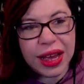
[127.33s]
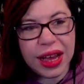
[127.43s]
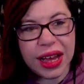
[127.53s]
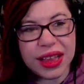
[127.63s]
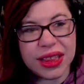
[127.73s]

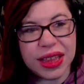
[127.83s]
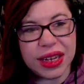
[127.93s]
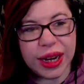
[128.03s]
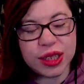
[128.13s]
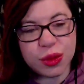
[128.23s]
Uh, then
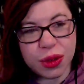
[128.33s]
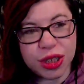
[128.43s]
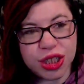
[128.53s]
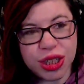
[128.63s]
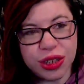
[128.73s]
the next
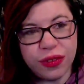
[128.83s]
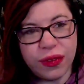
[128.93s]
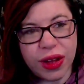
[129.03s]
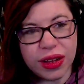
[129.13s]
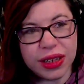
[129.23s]
one, Chill
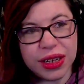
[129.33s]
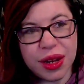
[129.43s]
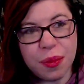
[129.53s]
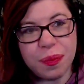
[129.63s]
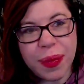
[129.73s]

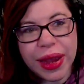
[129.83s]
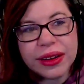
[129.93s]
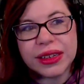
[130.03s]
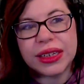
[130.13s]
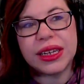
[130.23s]
Fallen
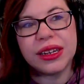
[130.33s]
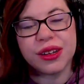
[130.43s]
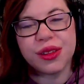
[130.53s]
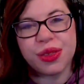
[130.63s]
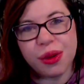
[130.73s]
Baron
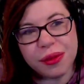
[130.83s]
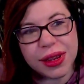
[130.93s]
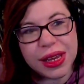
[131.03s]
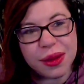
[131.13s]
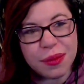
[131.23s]
here,
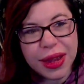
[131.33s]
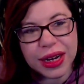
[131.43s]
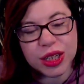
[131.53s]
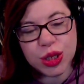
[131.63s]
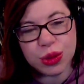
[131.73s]
three
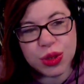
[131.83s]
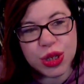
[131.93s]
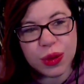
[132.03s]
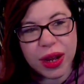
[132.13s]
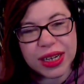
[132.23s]
mana, two,
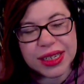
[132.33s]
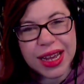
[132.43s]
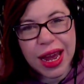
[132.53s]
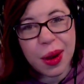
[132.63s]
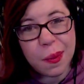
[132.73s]
two,
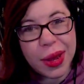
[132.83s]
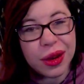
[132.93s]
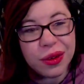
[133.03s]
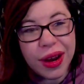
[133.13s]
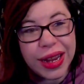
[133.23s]
undead,
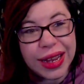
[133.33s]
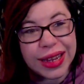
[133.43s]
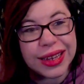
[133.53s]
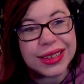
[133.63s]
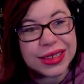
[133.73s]
Battlecry,
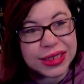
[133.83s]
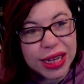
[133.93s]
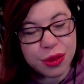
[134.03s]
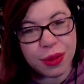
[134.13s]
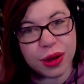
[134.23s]
and
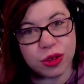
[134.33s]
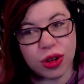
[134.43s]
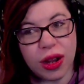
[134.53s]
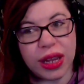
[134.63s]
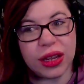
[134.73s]
Death Rattle,
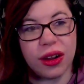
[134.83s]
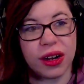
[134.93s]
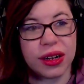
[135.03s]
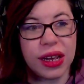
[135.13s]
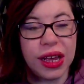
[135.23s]
draw a
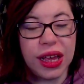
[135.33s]
card.